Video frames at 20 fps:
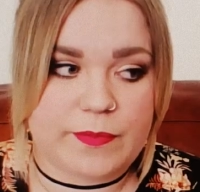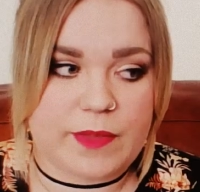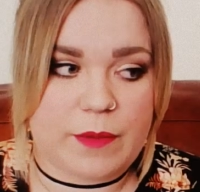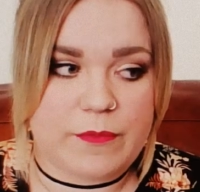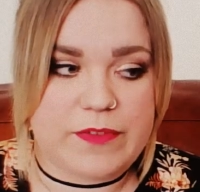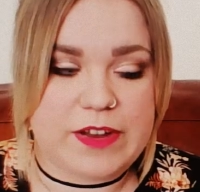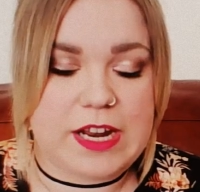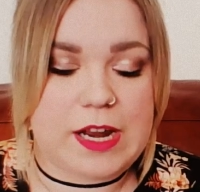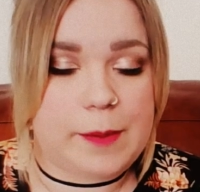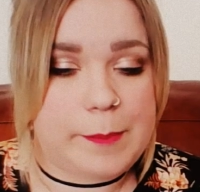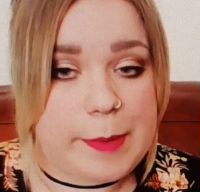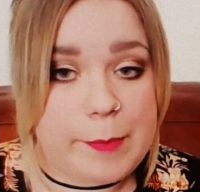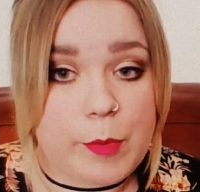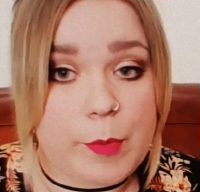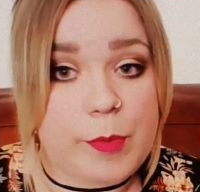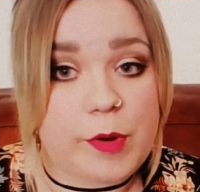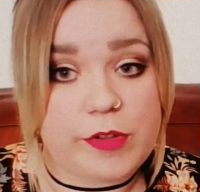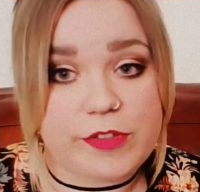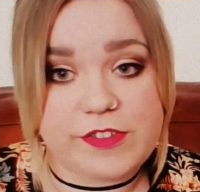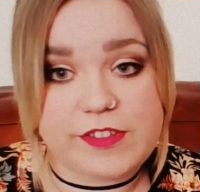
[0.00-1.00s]
I'm feeling a bit
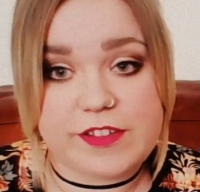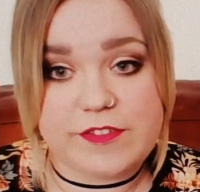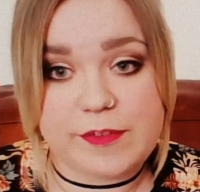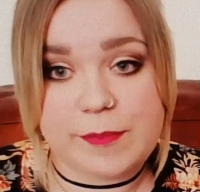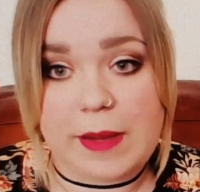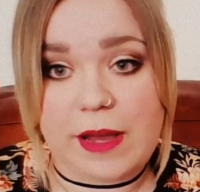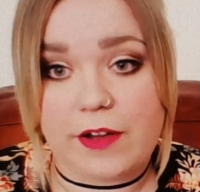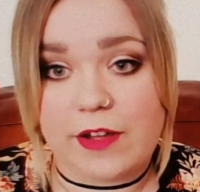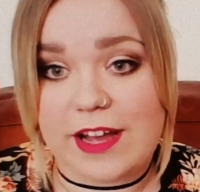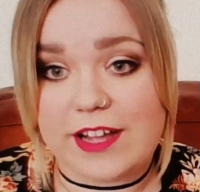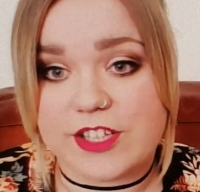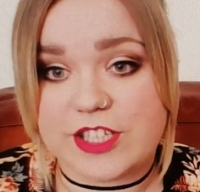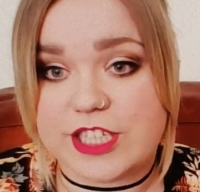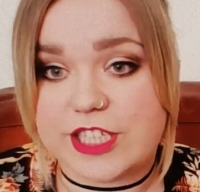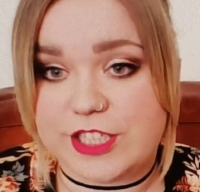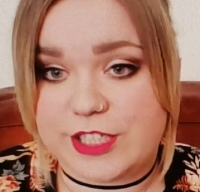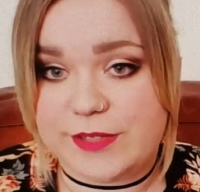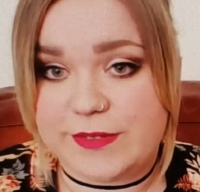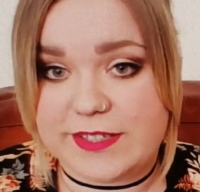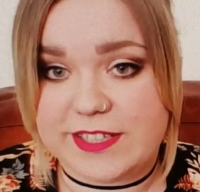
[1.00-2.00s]
more positive about
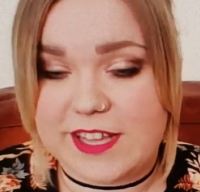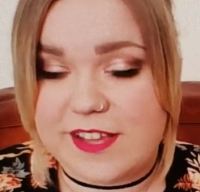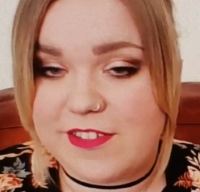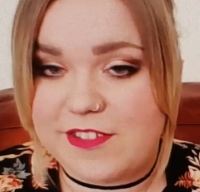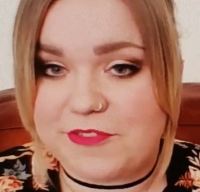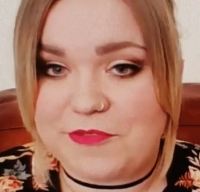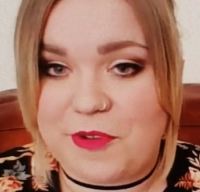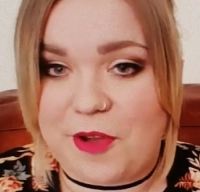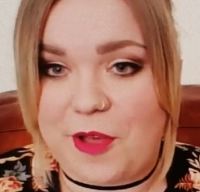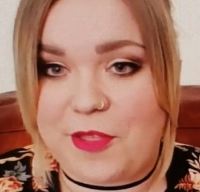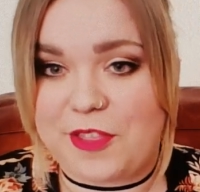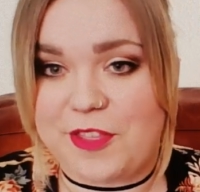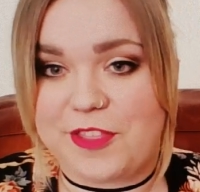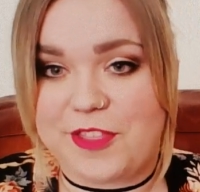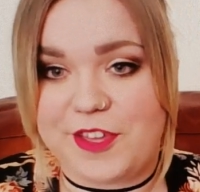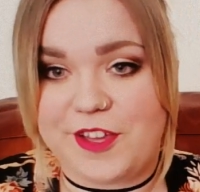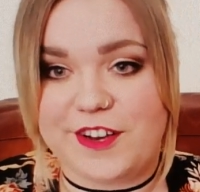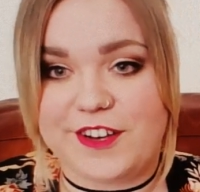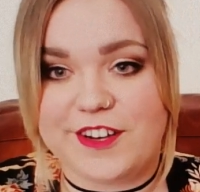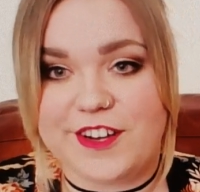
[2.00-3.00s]
actually doing this, rather
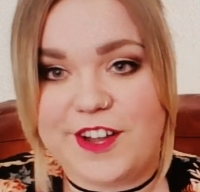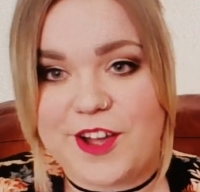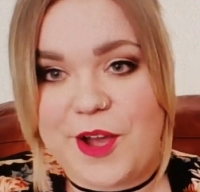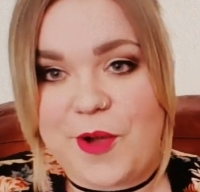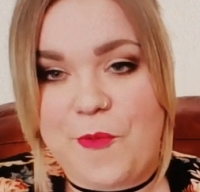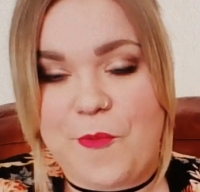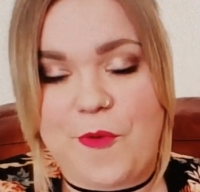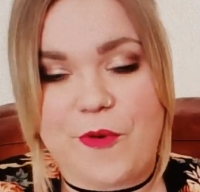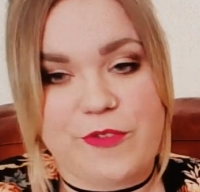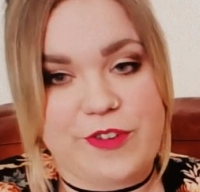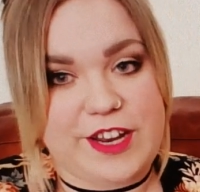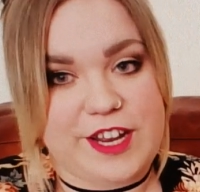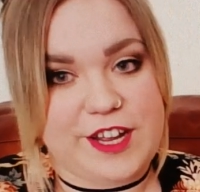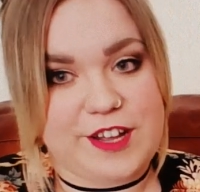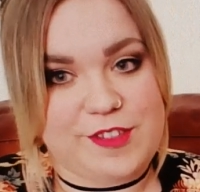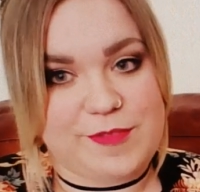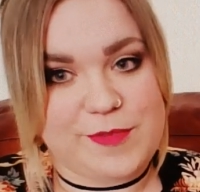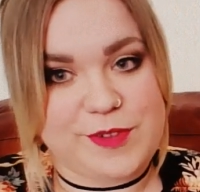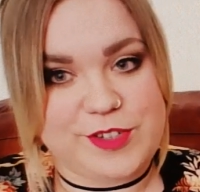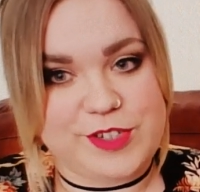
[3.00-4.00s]
than worrying
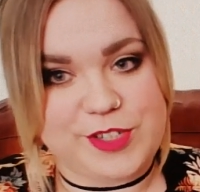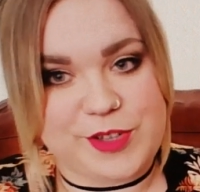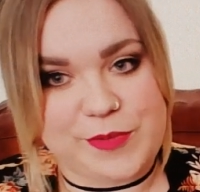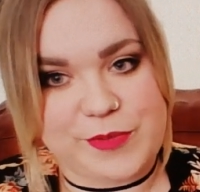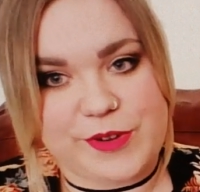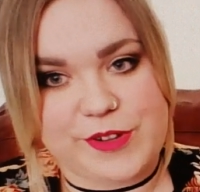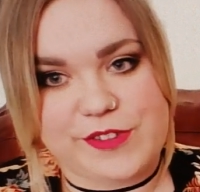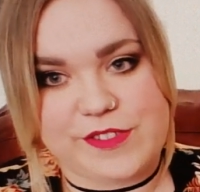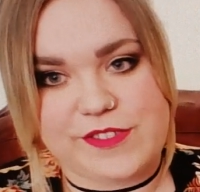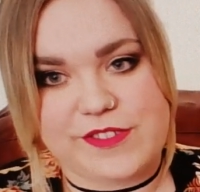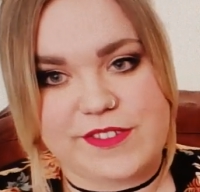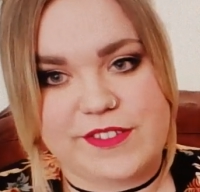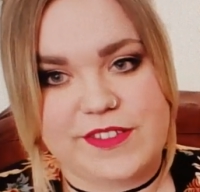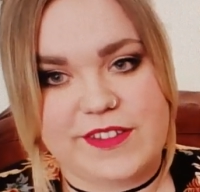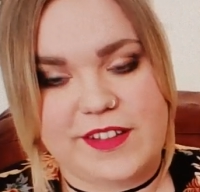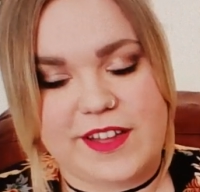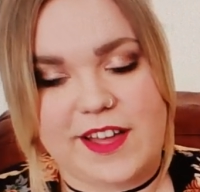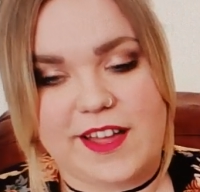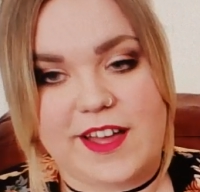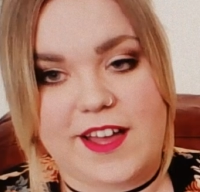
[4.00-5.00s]
as much as I was
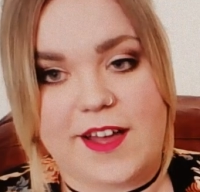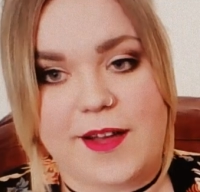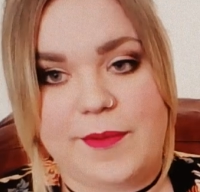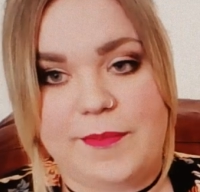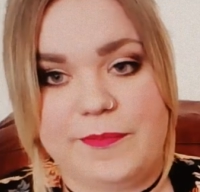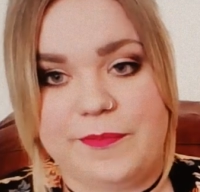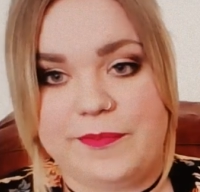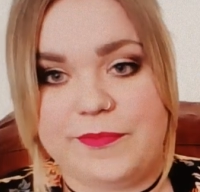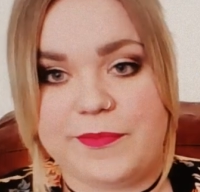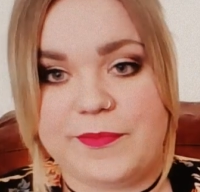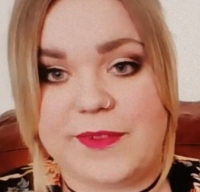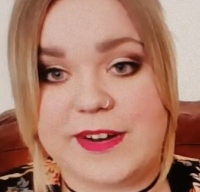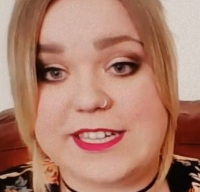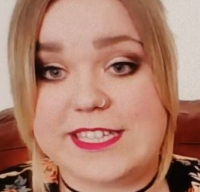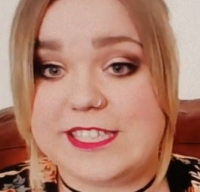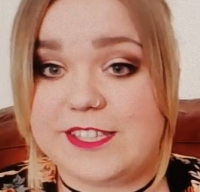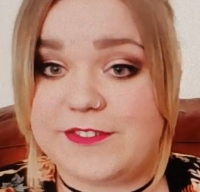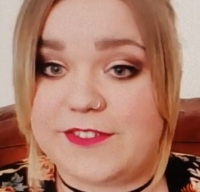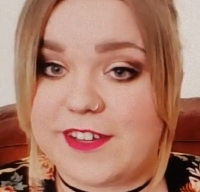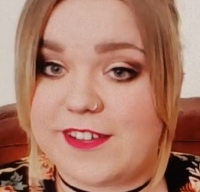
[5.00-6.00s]
when I
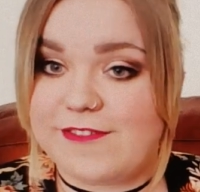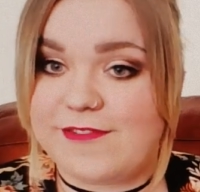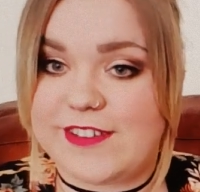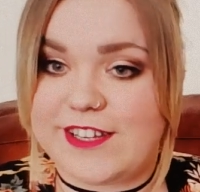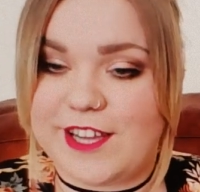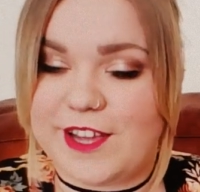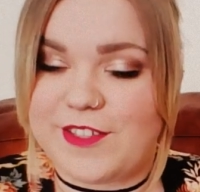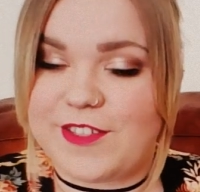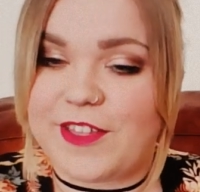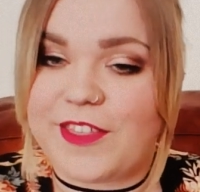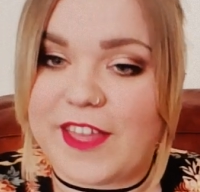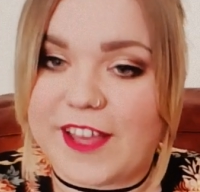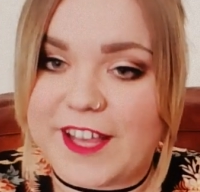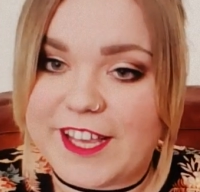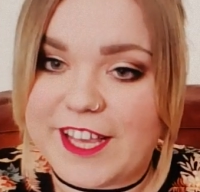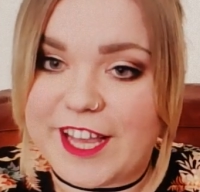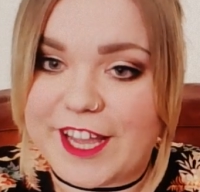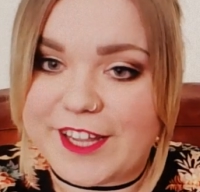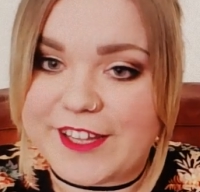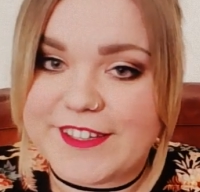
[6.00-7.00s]
did the first video, so
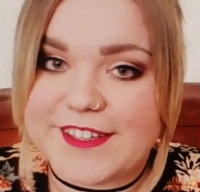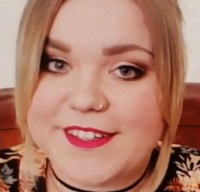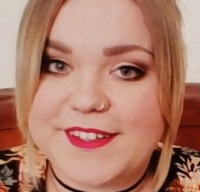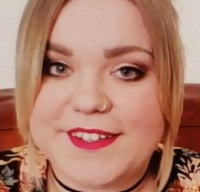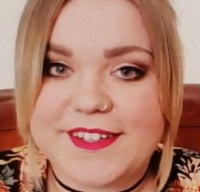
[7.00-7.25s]
thank you.